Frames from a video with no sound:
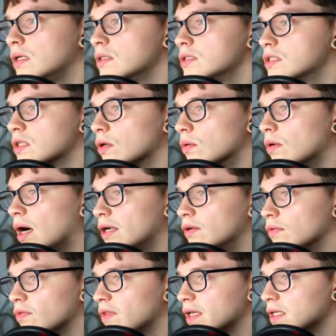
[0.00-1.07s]
So I
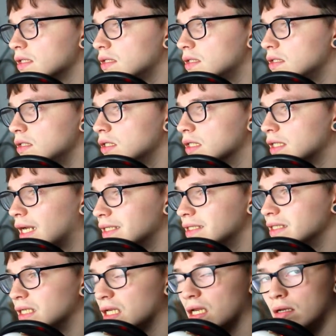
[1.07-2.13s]
don't think you can hand
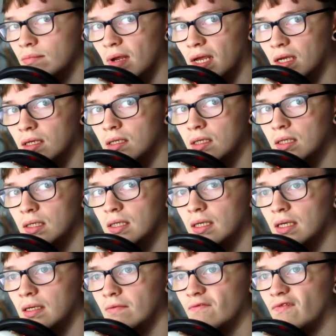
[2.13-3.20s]
in the EMA
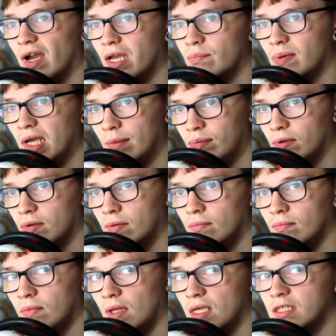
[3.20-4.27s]
via paper,
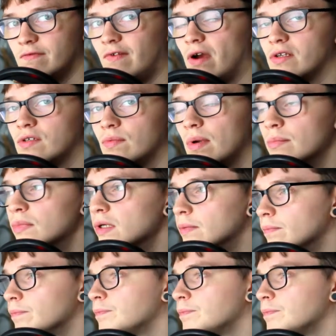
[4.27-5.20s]
as far as I remember.